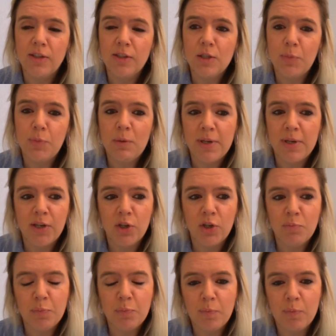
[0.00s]
this is probably a
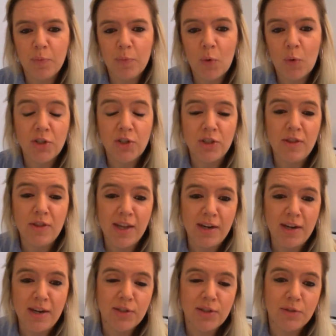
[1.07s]
good question
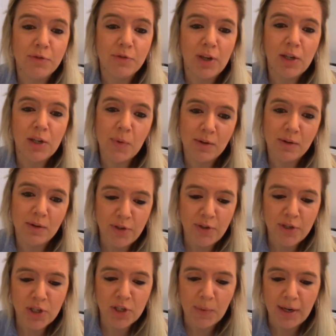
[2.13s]
then to follow on
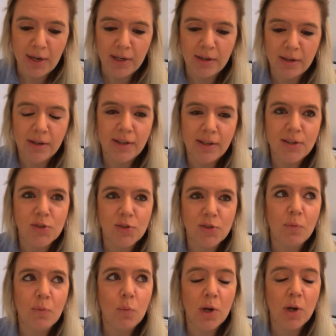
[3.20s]
for you, Joanna.
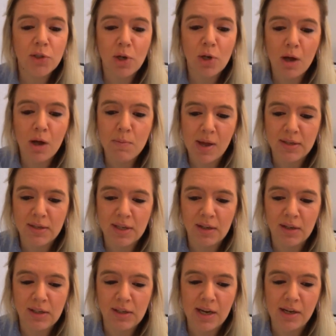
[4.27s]
So what Tom
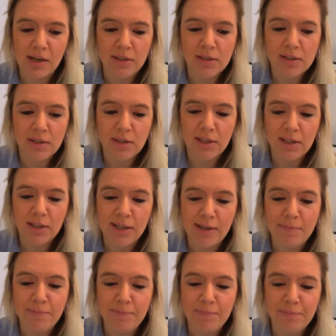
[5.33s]
has outlined,
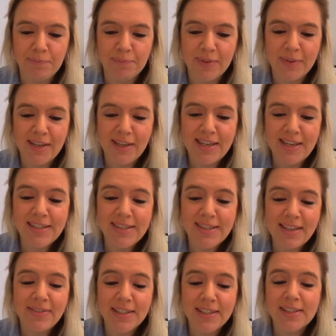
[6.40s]
is
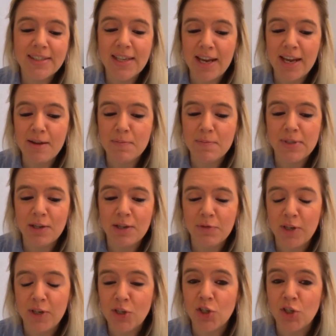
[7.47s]
that the same
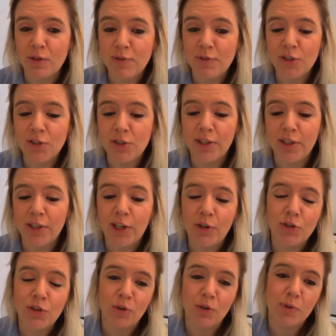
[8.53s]
definition of digital
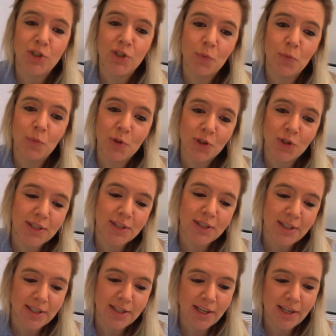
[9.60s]
inclusion which you would
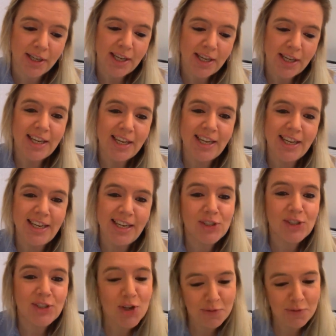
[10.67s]
consider
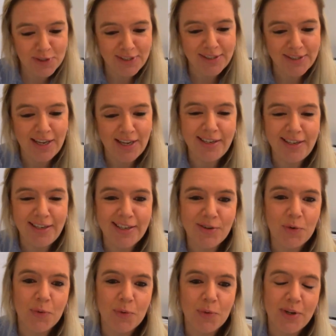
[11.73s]
in service design,
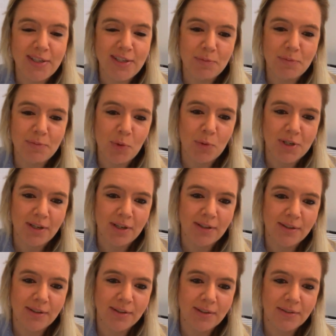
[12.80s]
or is it
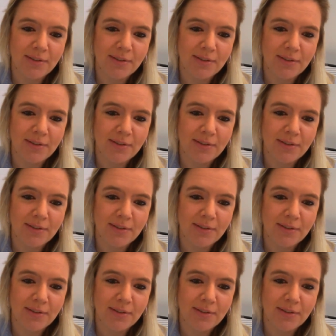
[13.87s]
broader?